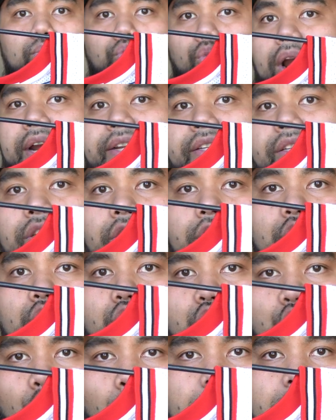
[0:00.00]
rights to
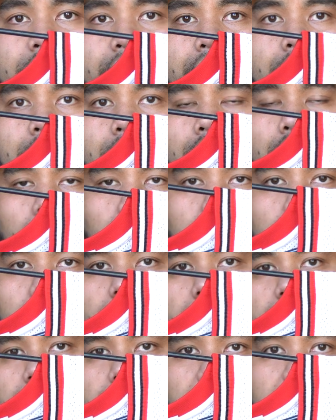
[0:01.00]
do Jordan's, you know,
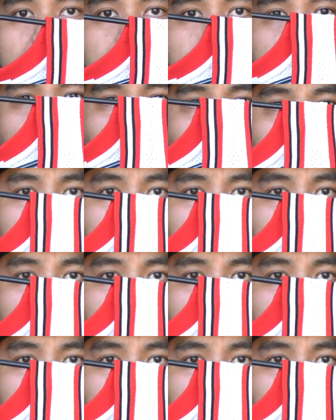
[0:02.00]
use his name for